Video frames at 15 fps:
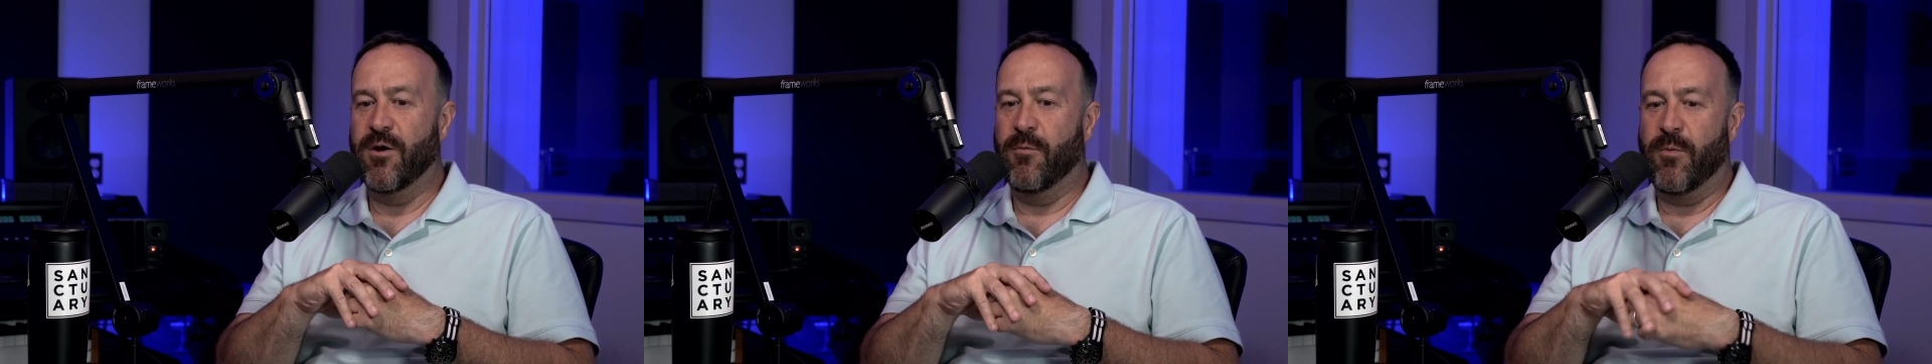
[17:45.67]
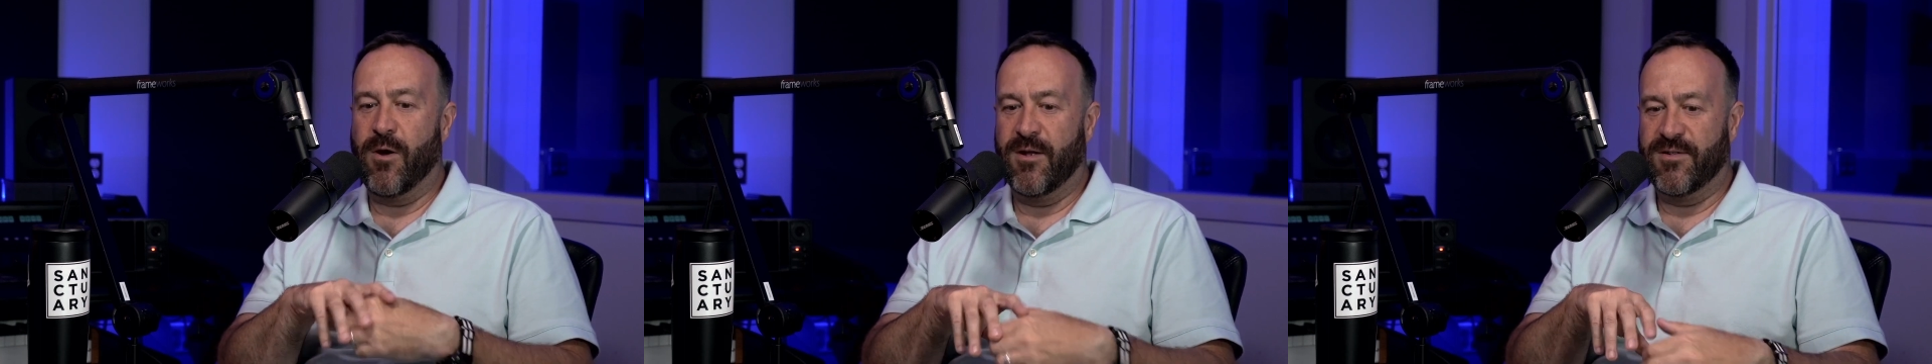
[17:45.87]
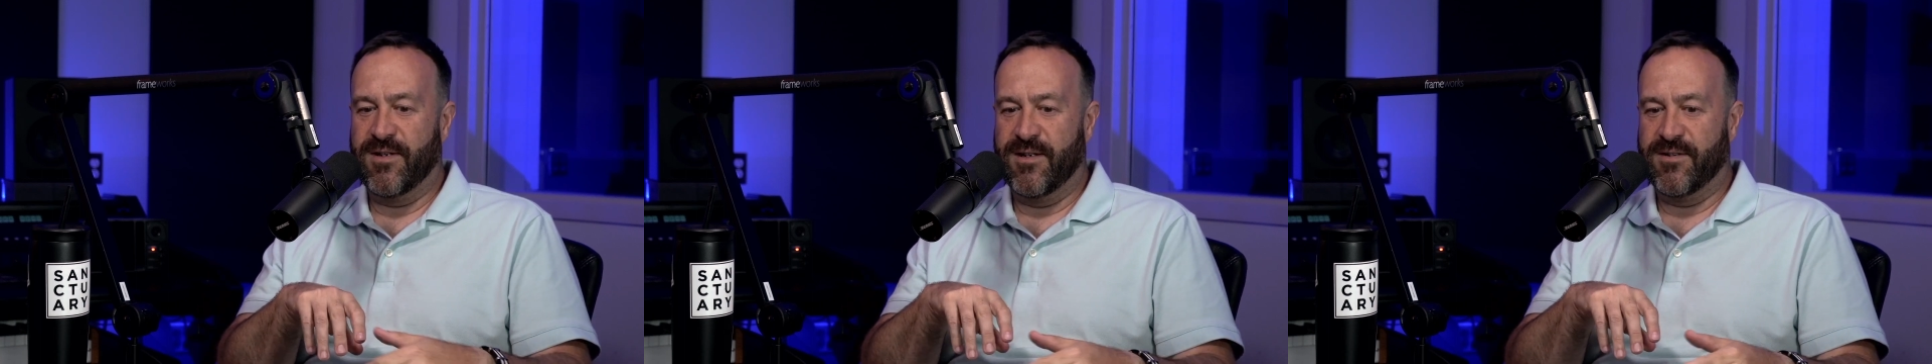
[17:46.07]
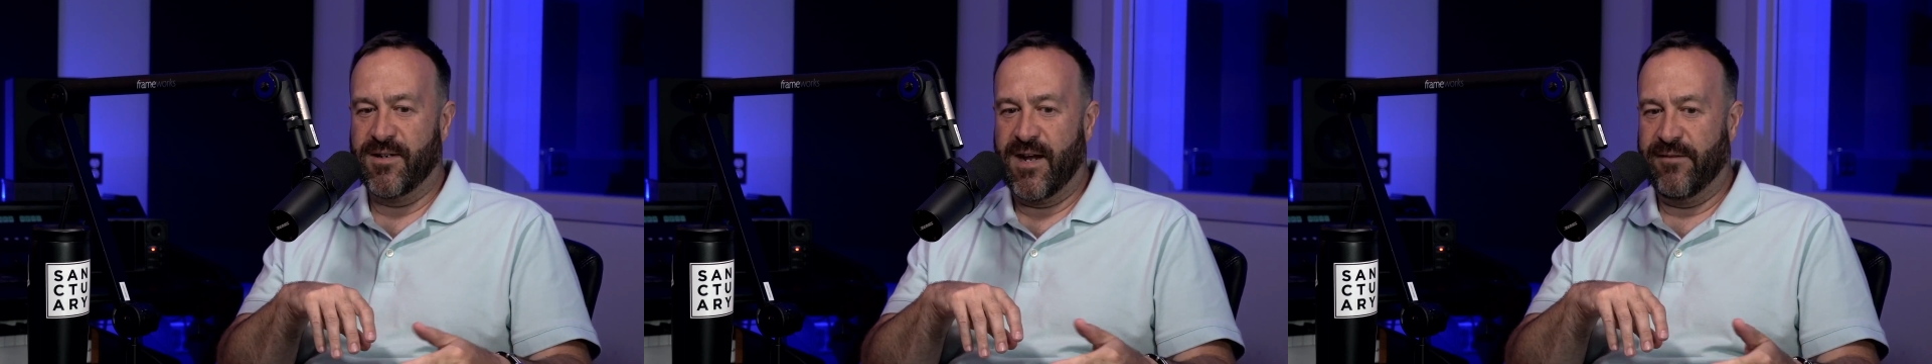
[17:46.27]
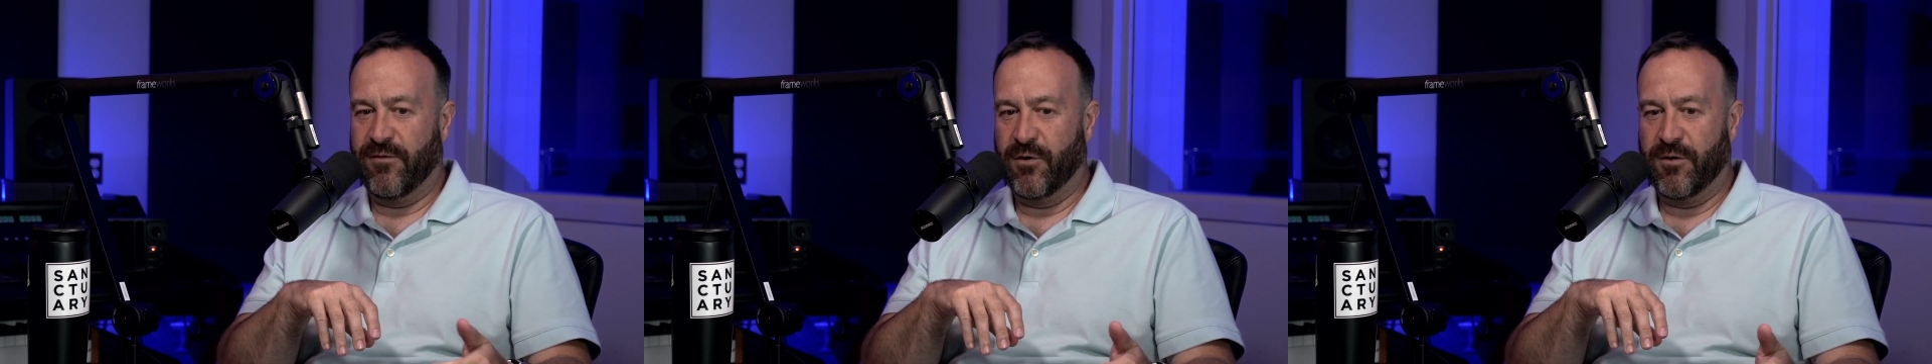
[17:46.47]
Paul says,
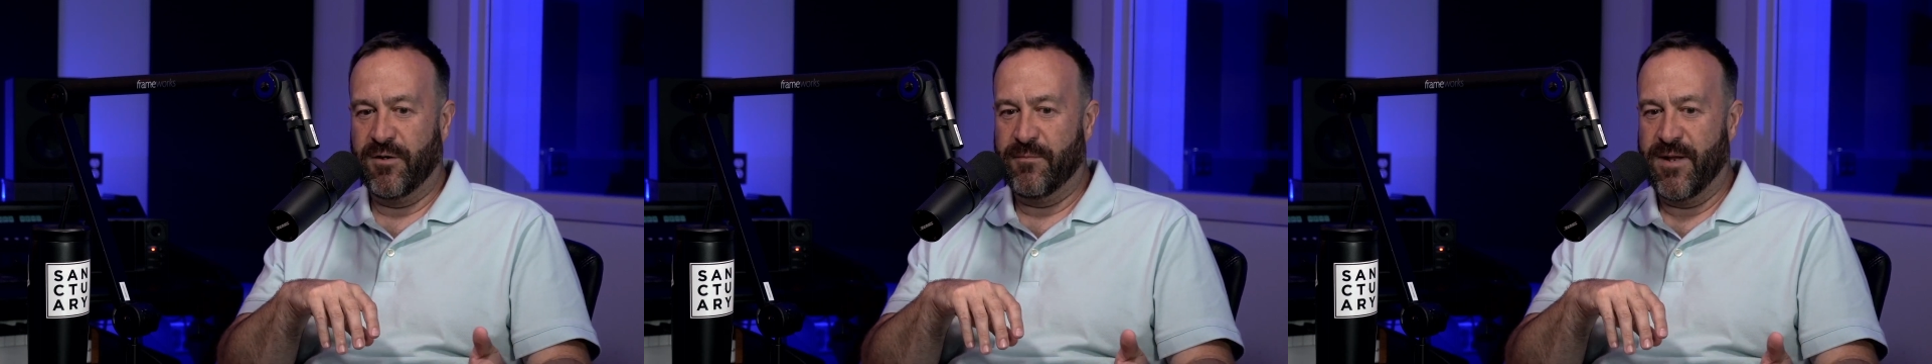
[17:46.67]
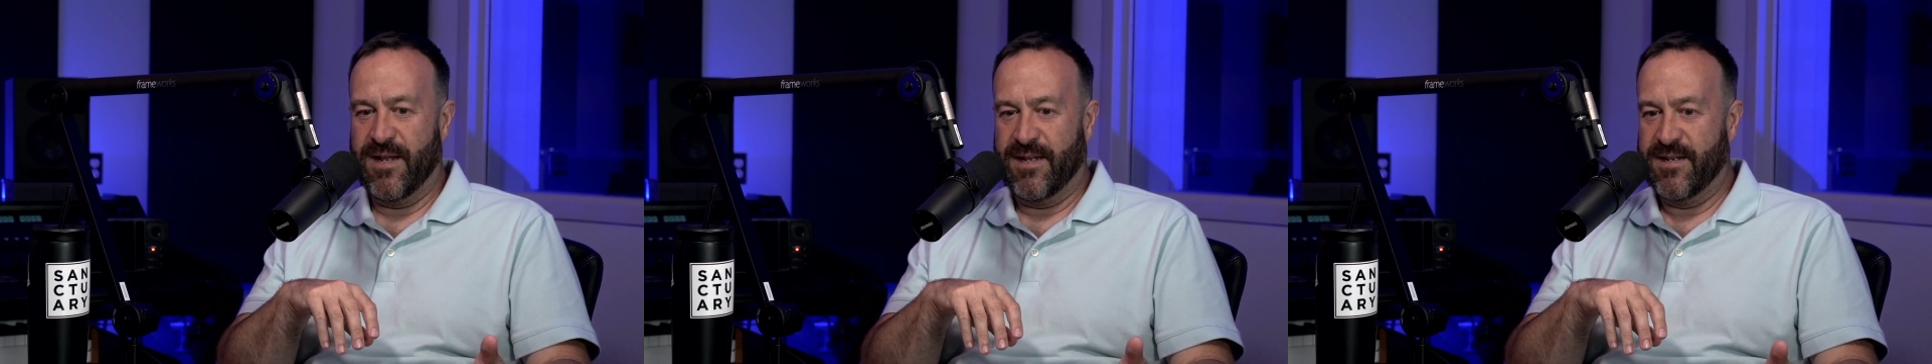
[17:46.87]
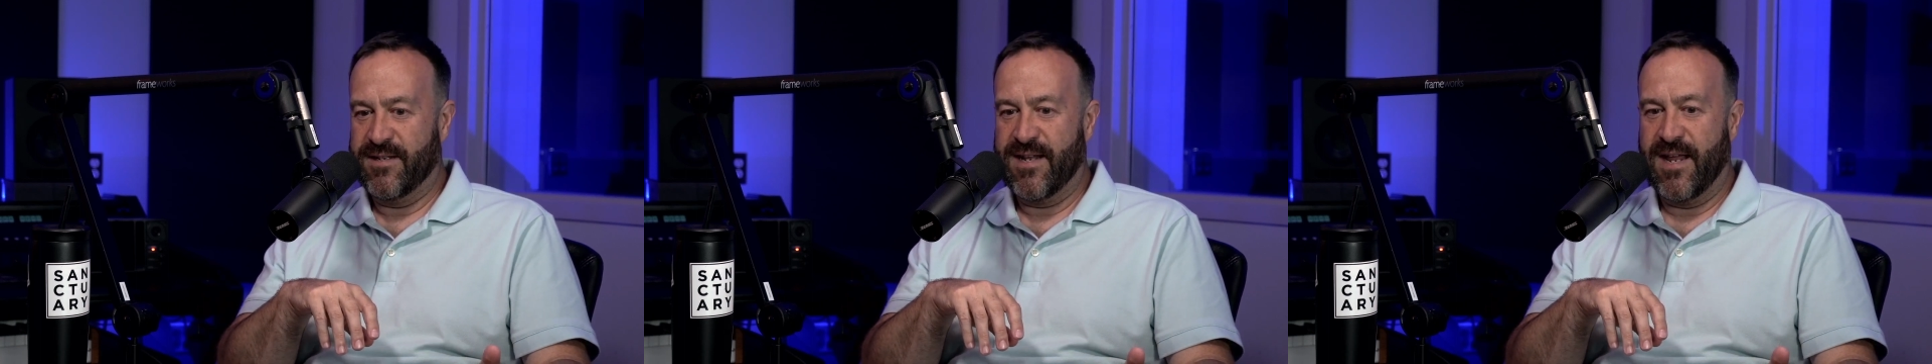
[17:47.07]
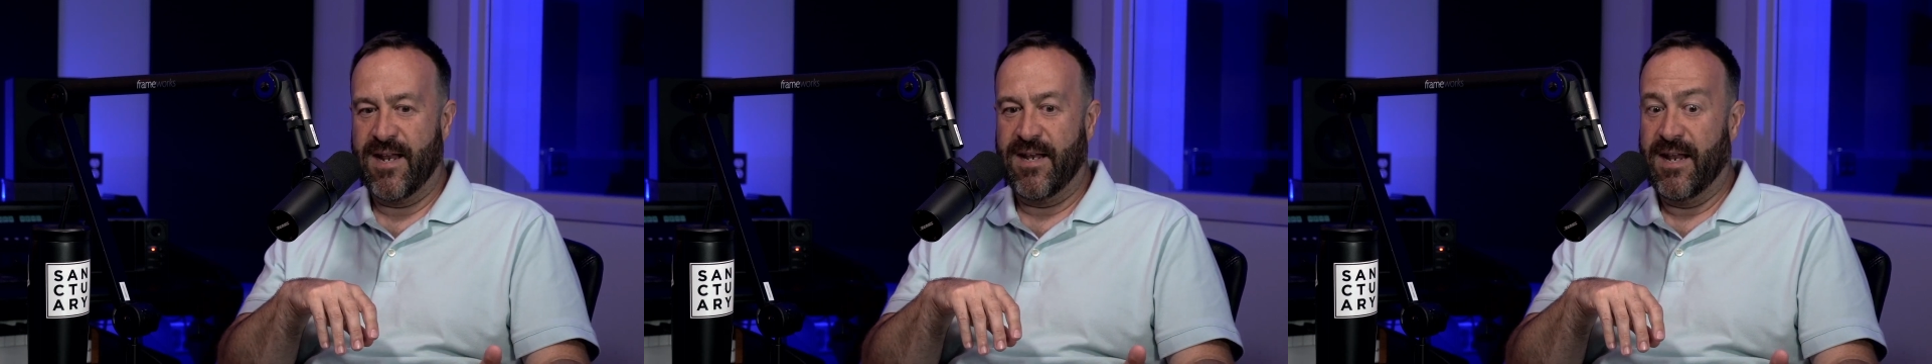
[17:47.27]
I've learned to be content